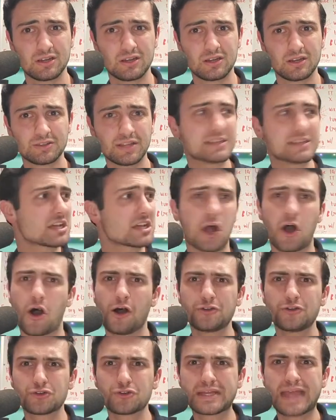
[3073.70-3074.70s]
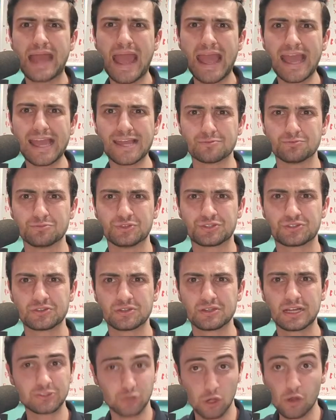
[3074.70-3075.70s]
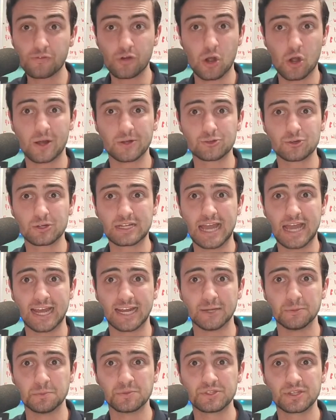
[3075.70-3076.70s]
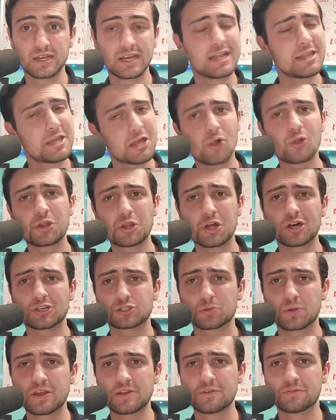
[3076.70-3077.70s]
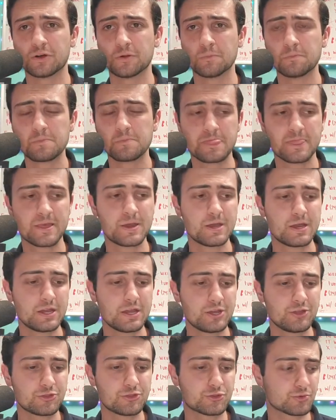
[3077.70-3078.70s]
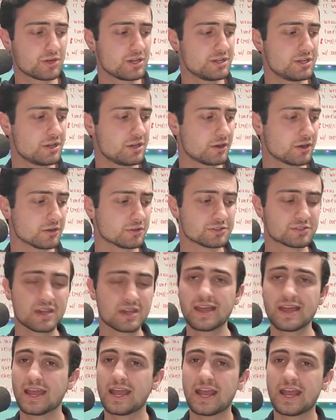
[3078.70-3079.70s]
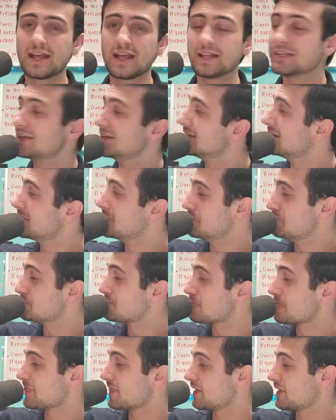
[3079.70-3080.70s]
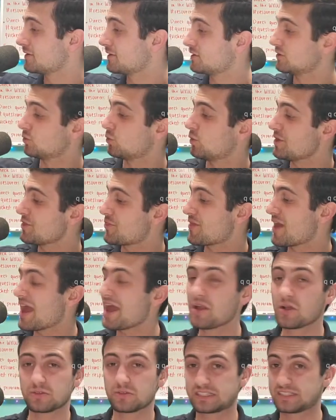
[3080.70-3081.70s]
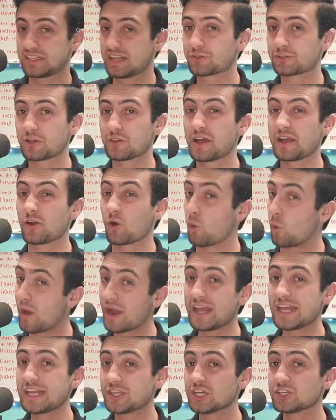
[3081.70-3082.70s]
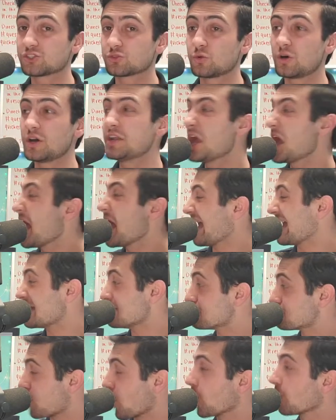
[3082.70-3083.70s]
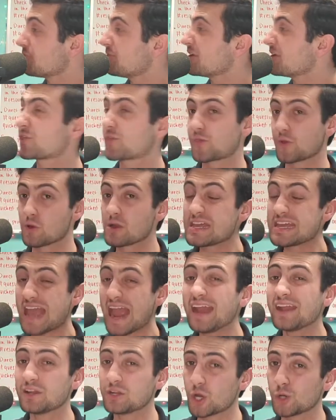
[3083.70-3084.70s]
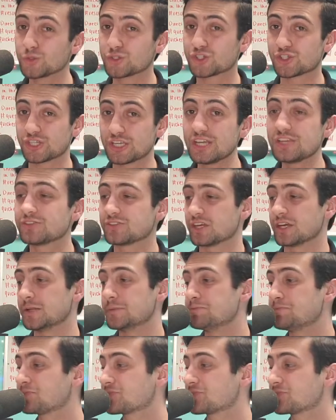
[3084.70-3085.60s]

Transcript: That's like 100 games. That's over 100 games. And they only lost 3 of them in 3 years. And with that, South Carolina winning this one, a perfect 38-0 season